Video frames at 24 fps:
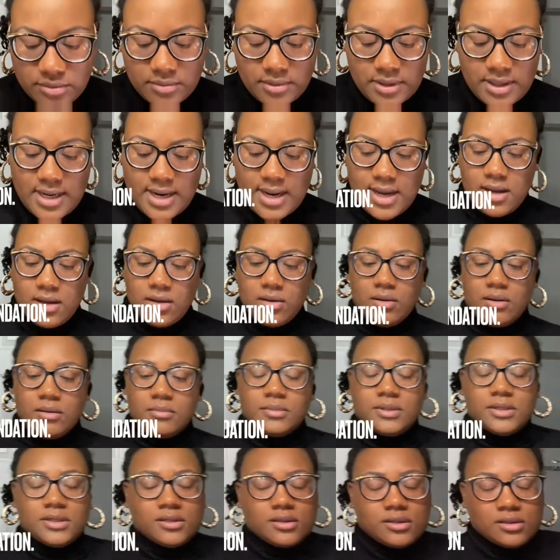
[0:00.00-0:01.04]
Now I'm
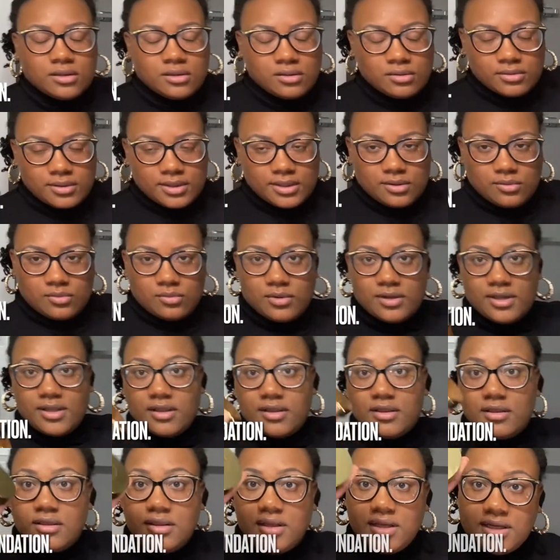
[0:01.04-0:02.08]
gonna go in
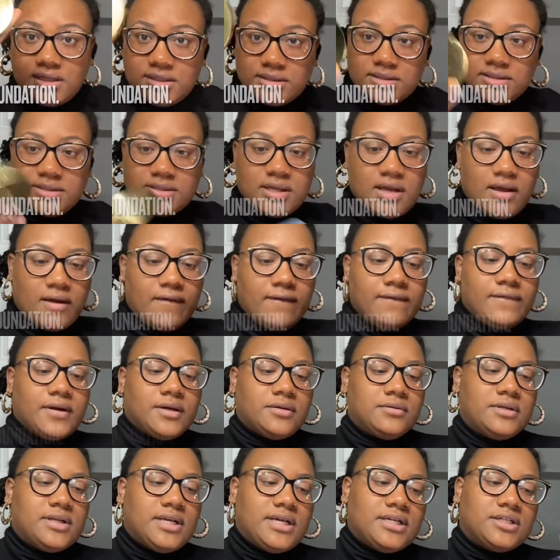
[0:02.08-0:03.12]
with this
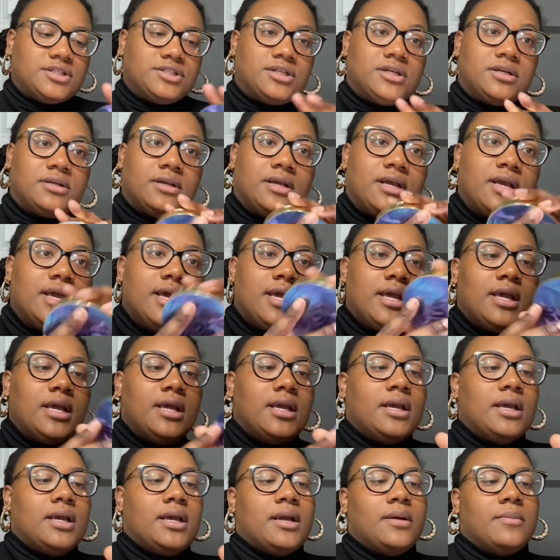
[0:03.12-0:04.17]
foundation
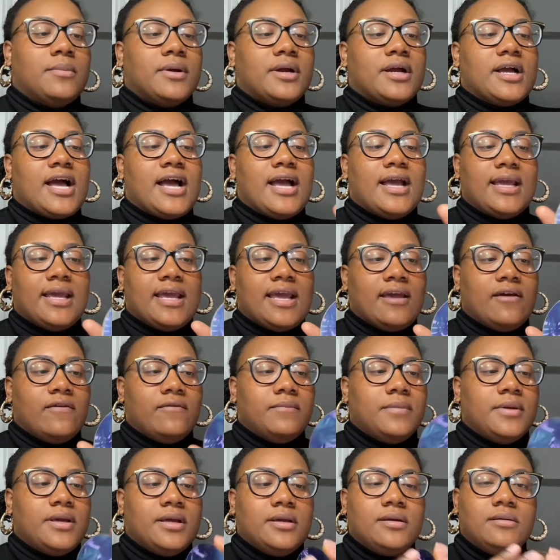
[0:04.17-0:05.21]
Amber Kai gave
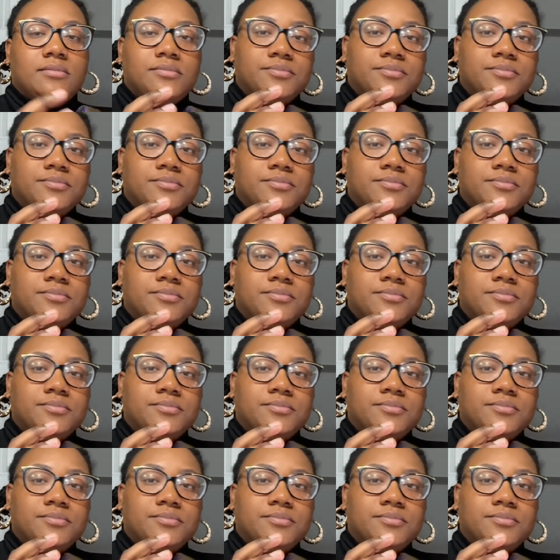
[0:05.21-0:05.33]
me.